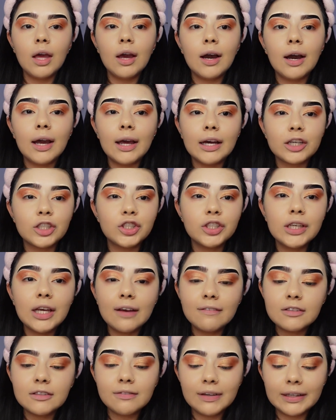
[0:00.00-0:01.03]
I actually
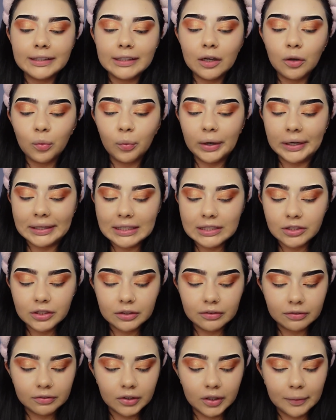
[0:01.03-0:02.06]
have to find out where these are
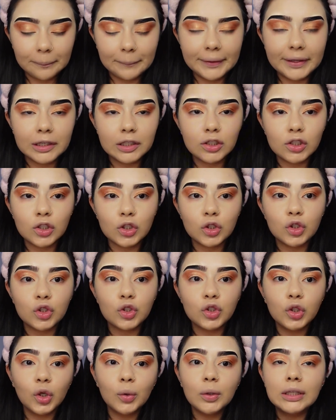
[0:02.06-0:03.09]
from because they're
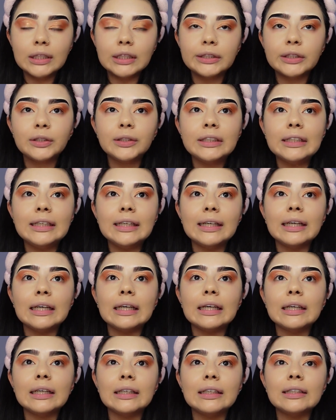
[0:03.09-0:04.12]
so glittery
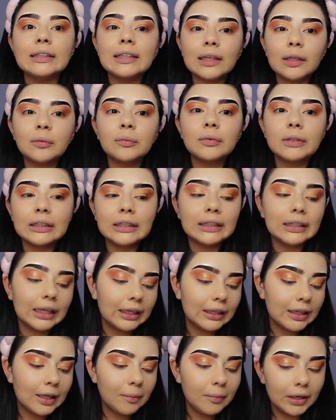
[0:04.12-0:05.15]
and I really
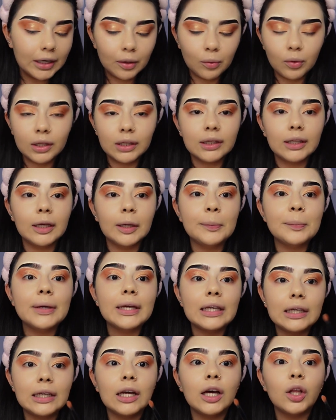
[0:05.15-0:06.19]
like them and I want them
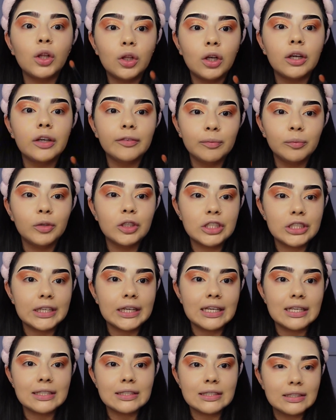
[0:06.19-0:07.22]
in a lot of more
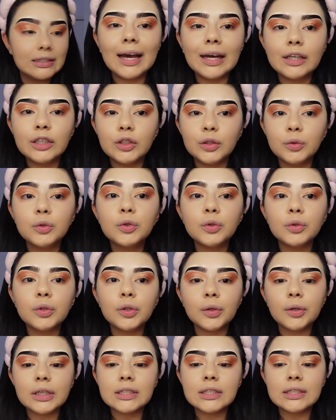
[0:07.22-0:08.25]
shades. I do
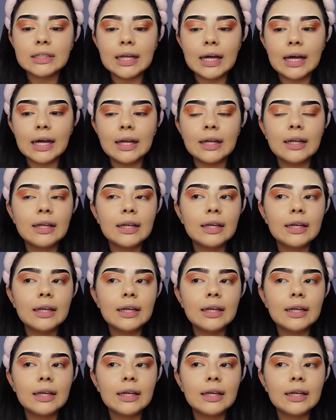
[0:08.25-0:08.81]
notice that